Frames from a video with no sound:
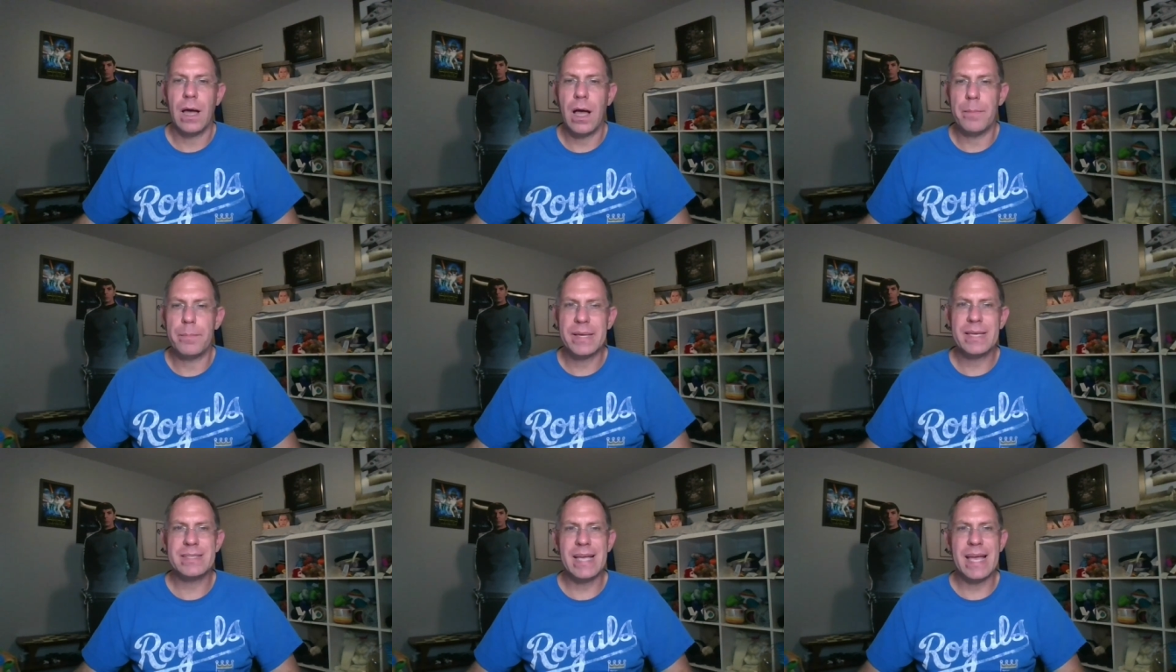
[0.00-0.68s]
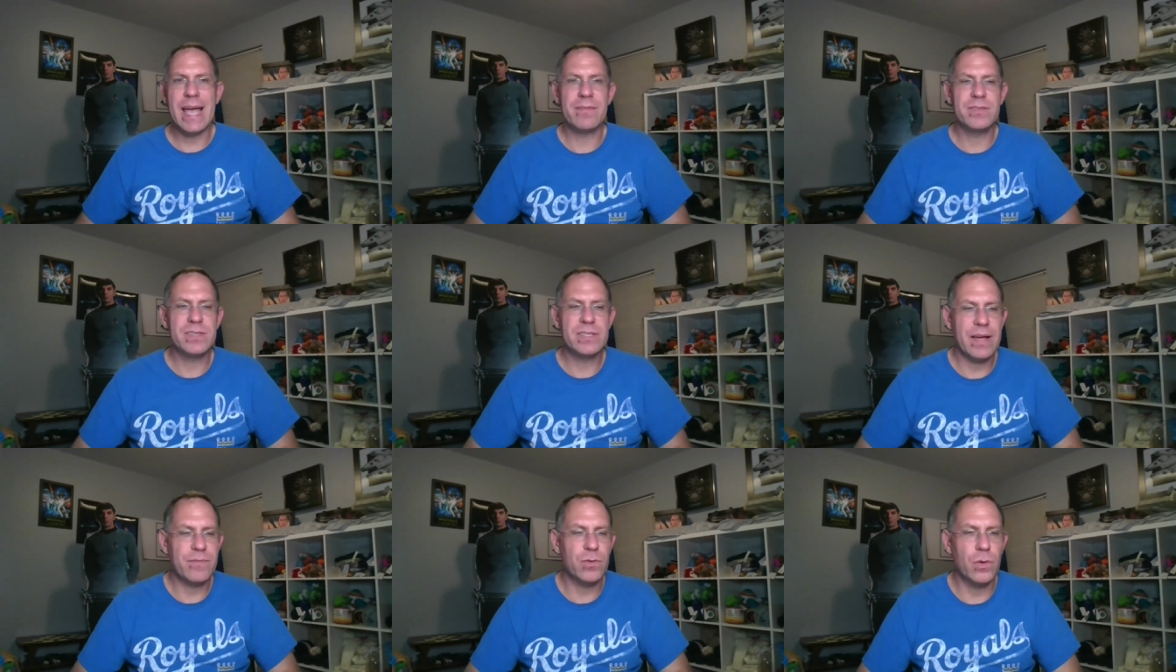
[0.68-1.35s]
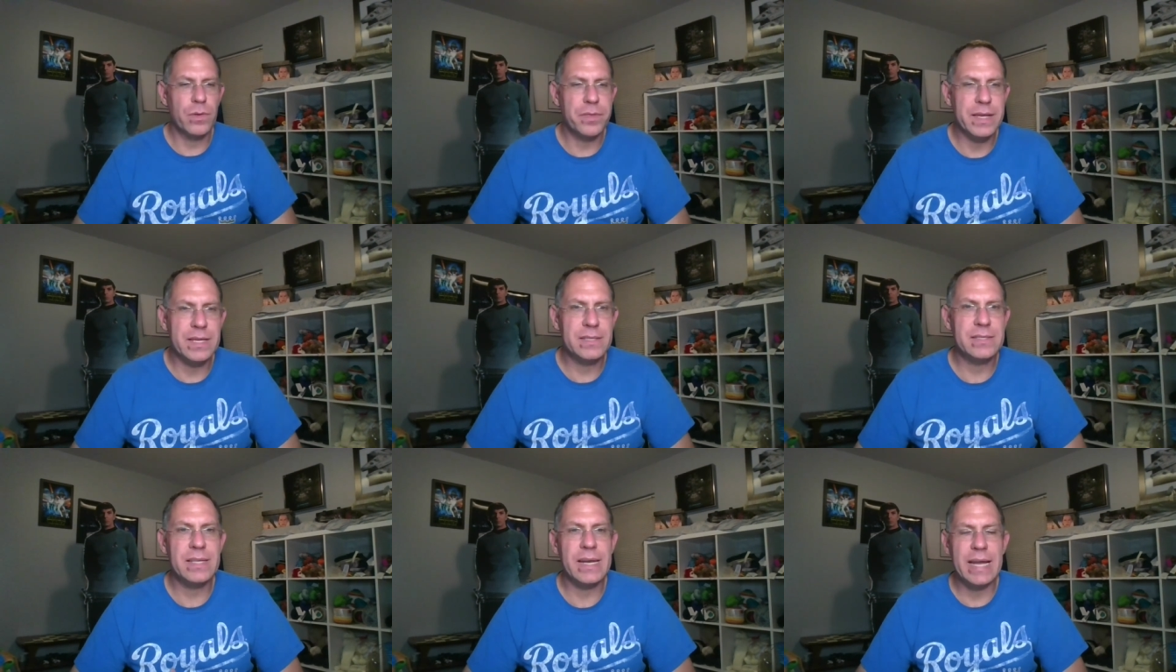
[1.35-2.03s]
because I have several
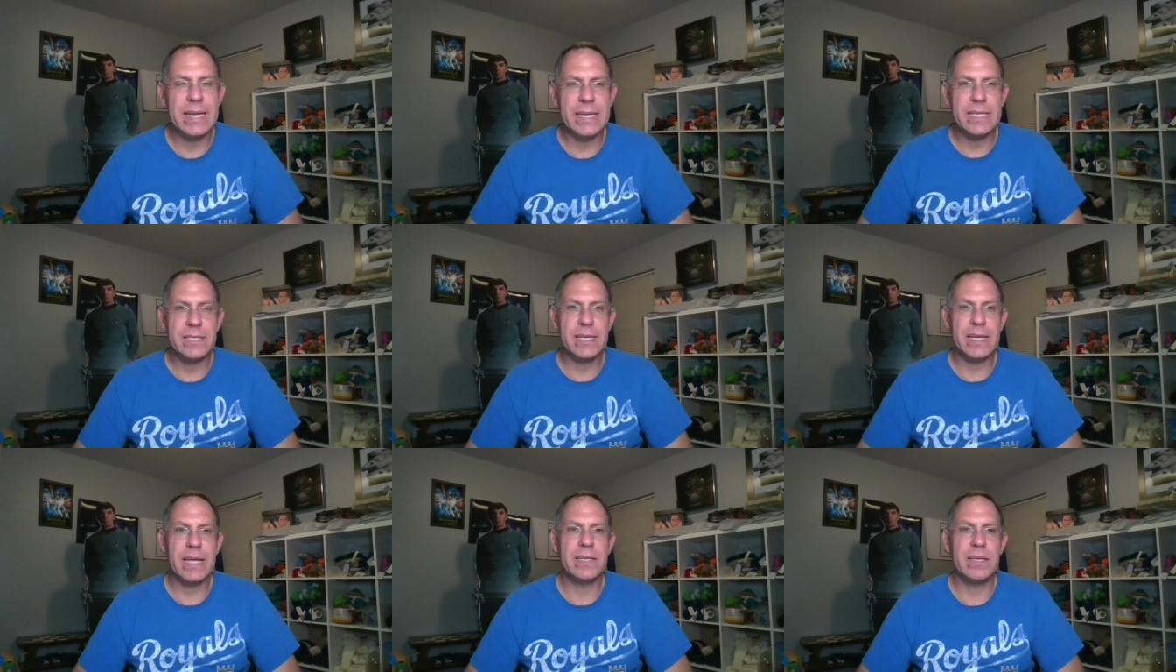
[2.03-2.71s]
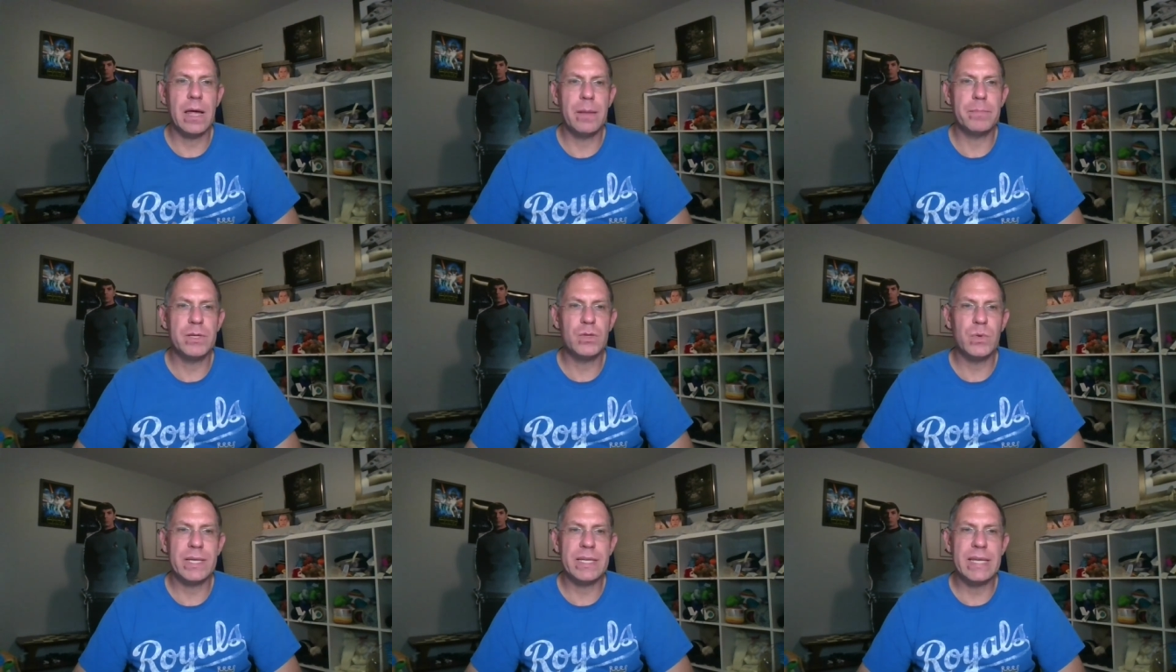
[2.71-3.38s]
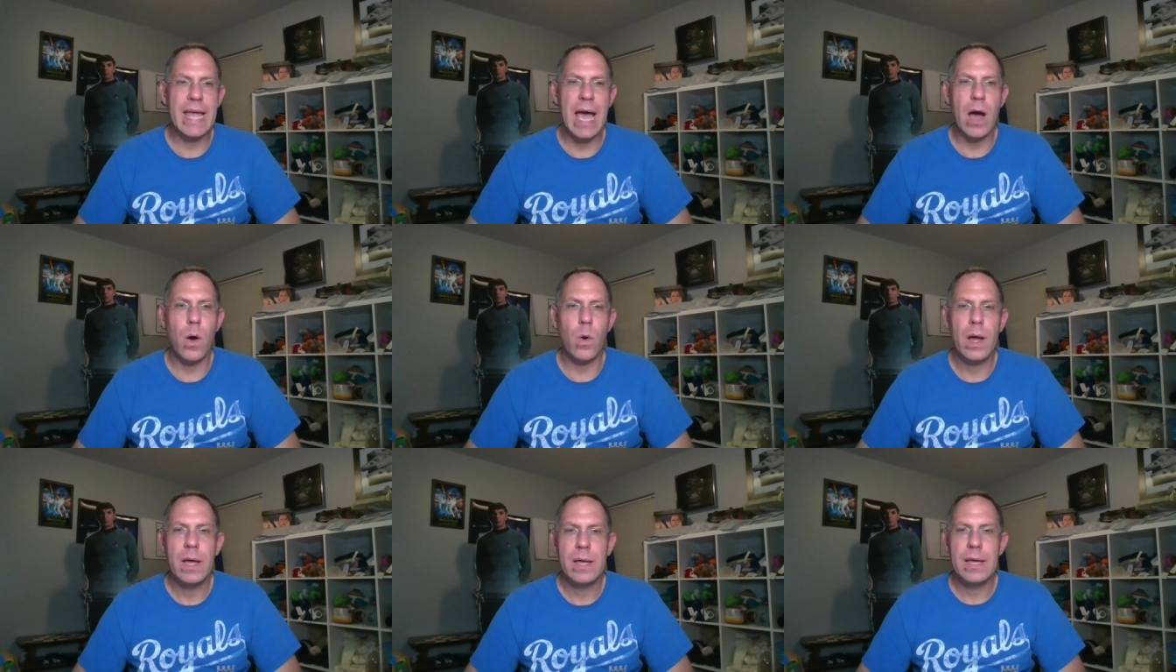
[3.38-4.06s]
things that I need to get done between now